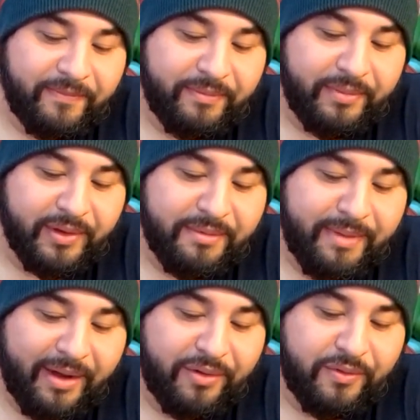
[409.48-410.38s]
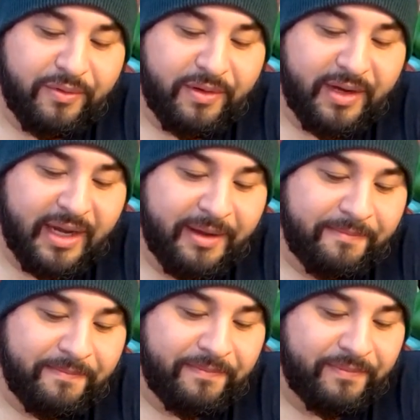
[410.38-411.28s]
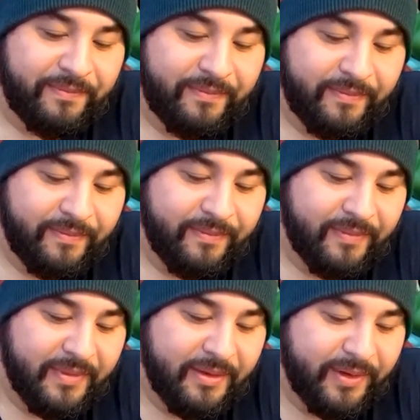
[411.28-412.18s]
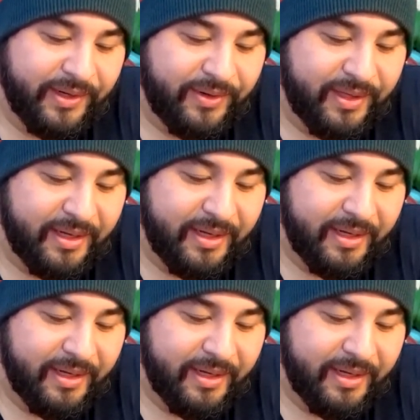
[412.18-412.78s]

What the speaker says: Build and Battle, what do you call it?